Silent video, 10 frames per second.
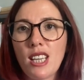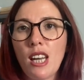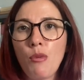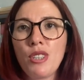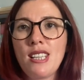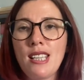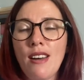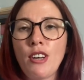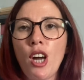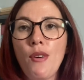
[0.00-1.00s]
and I wanted to
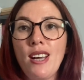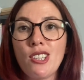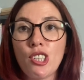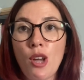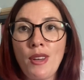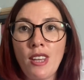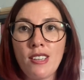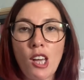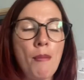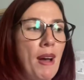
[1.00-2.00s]
have a go at sewing those up.